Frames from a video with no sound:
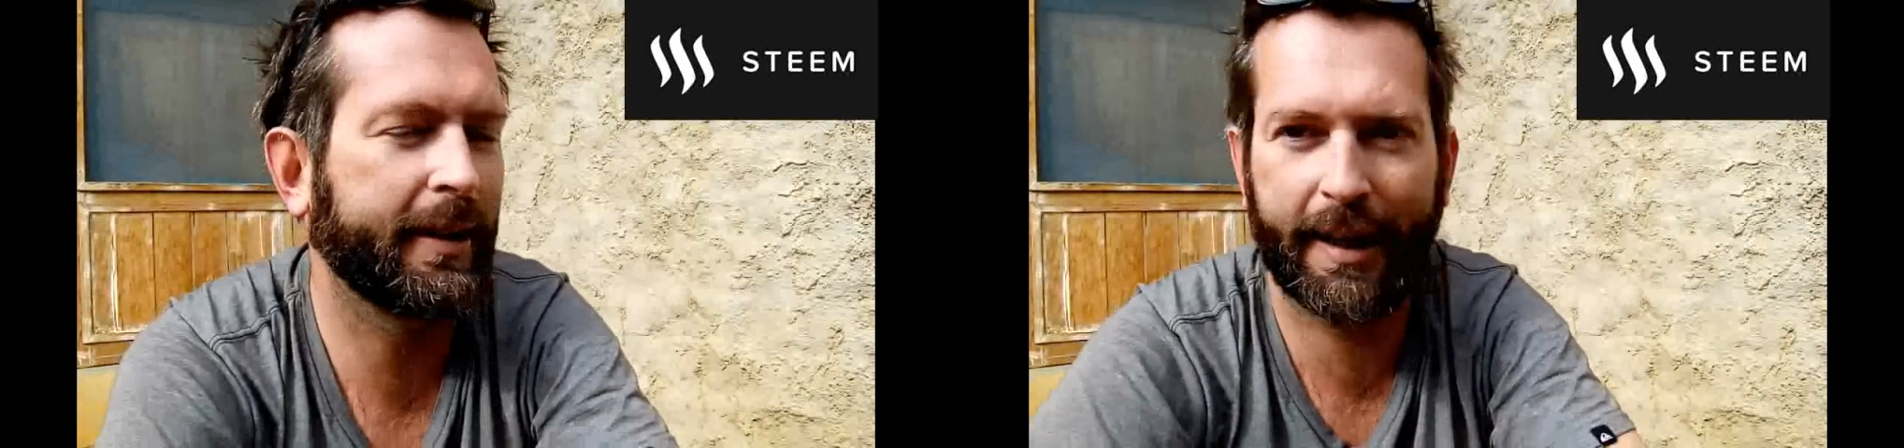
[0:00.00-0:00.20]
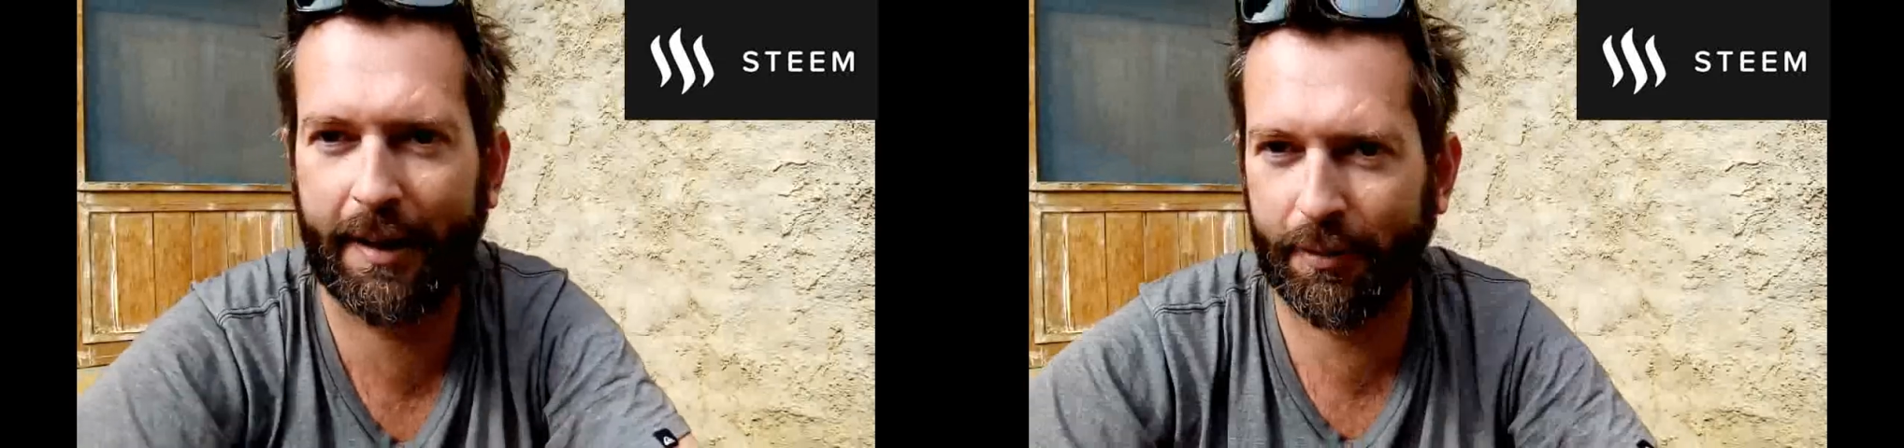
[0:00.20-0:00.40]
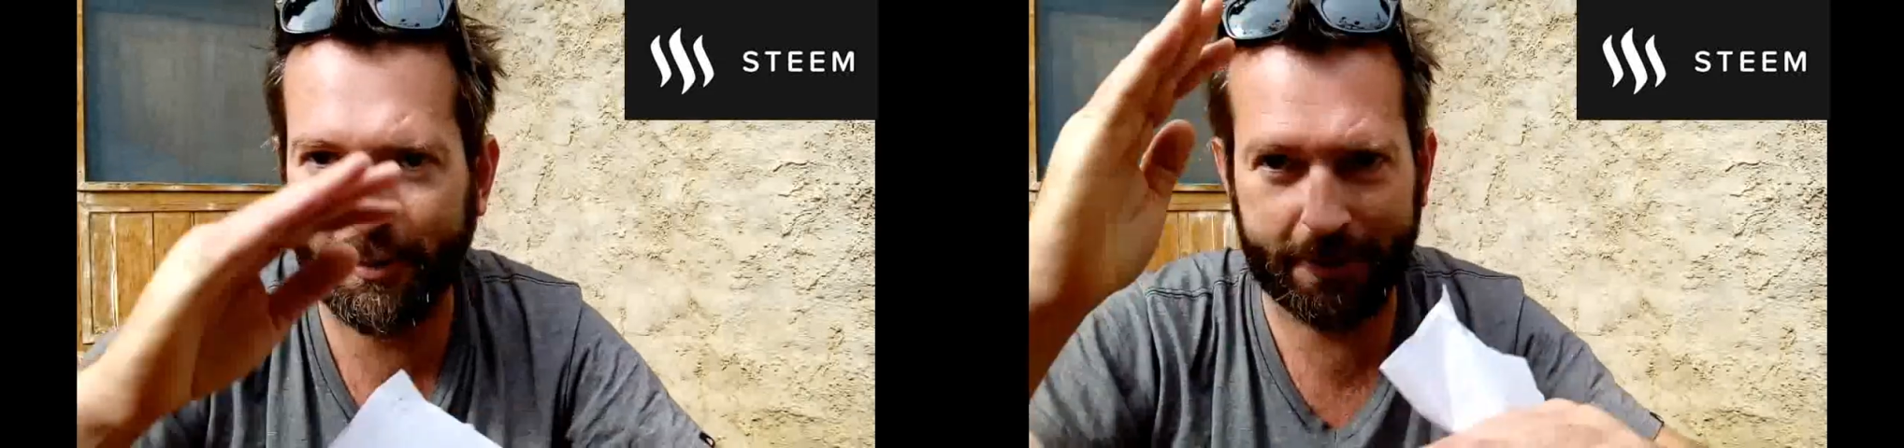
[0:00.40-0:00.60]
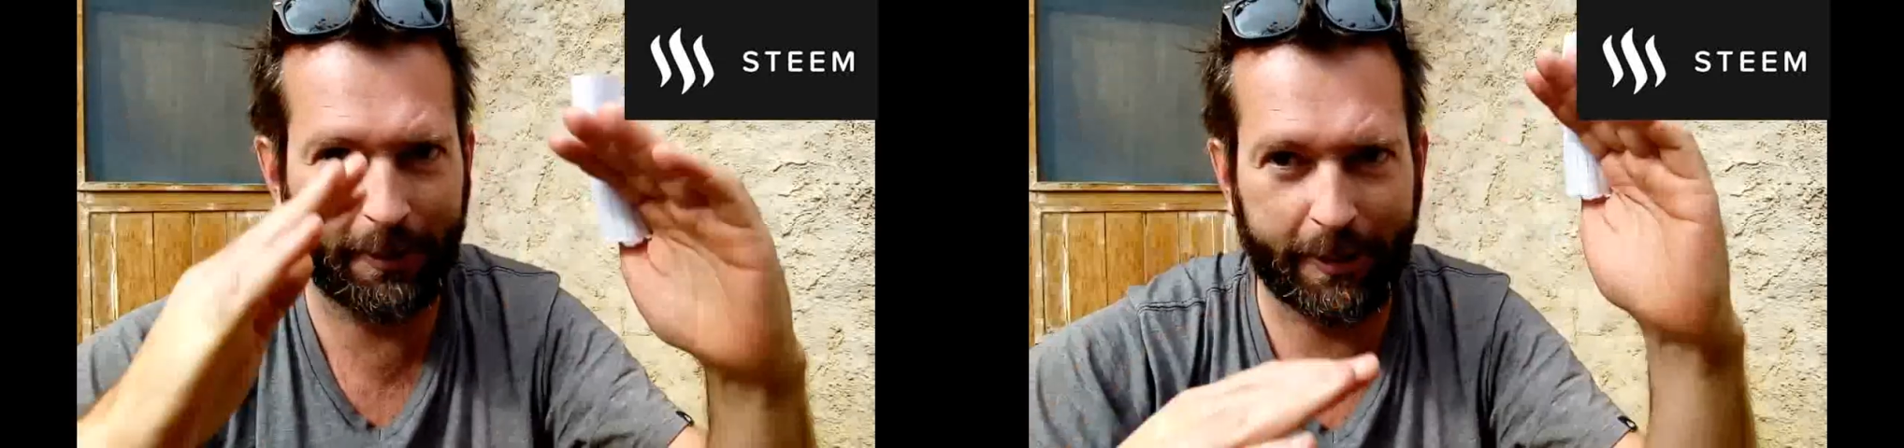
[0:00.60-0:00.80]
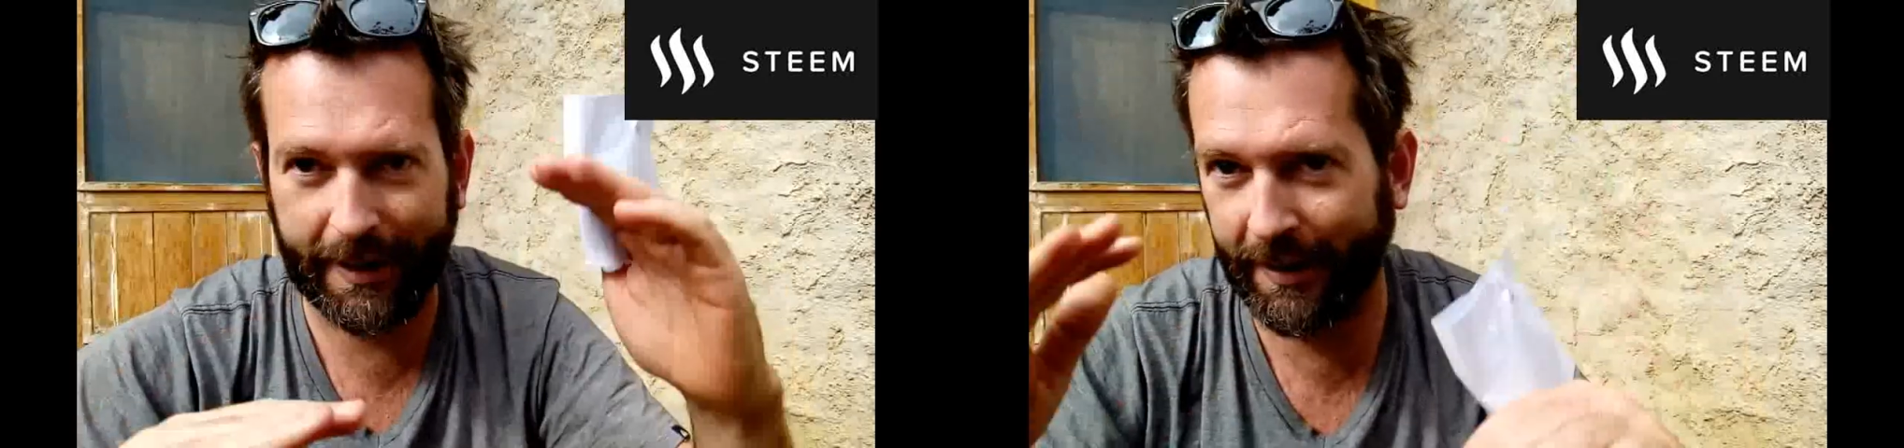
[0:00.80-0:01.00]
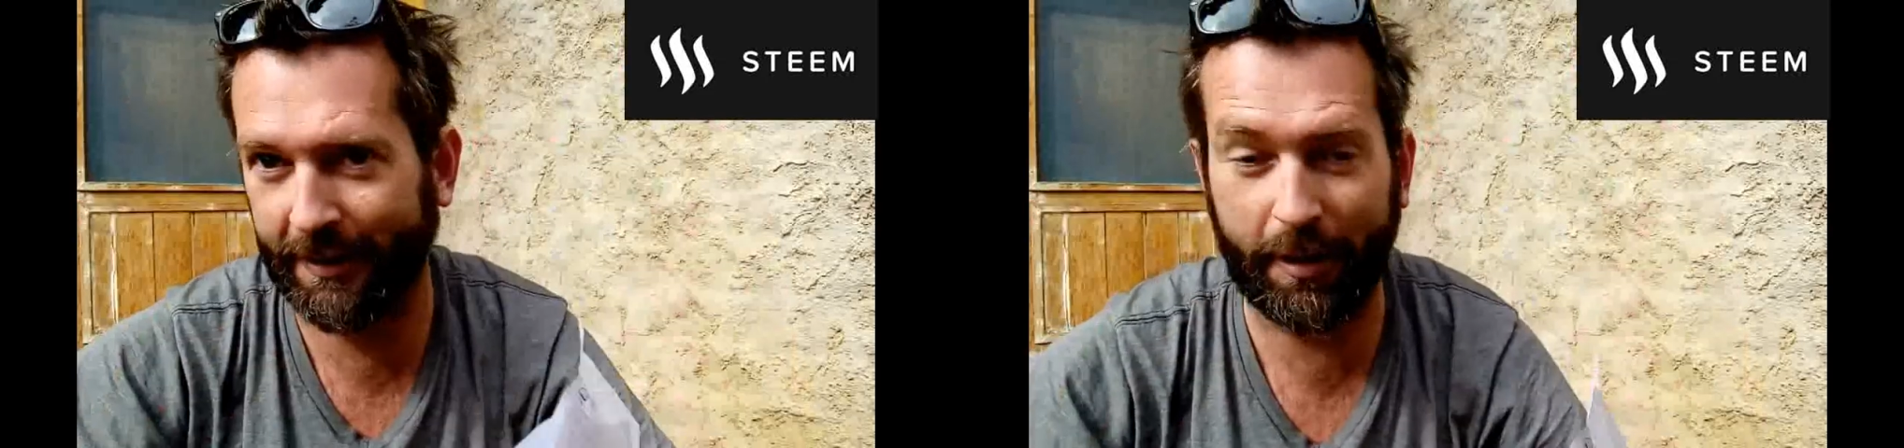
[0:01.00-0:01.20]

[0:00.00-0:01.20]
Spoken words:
Like everyone's looking at,